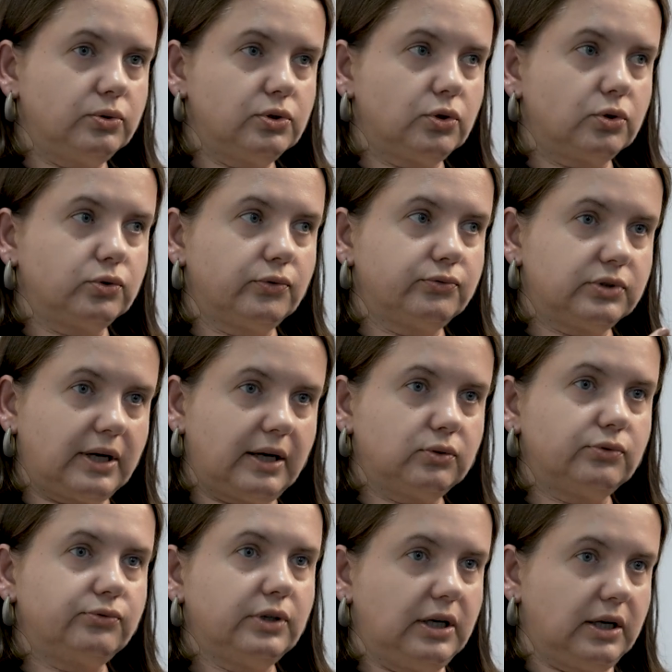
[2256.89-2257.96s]
sort of try
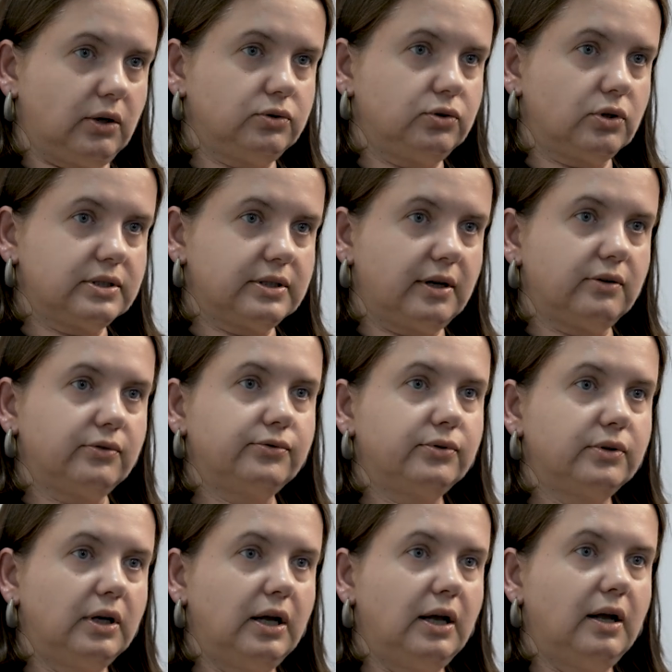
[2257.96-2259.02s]
to figure out yourself
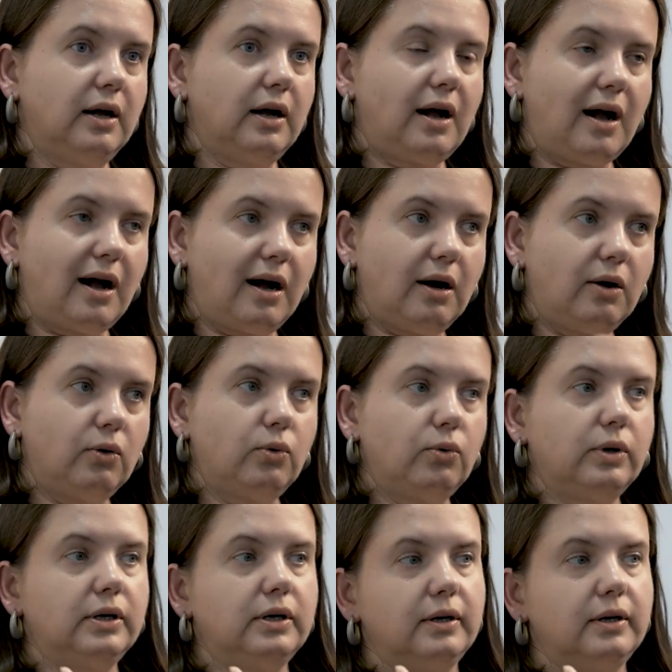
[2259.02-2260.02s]
how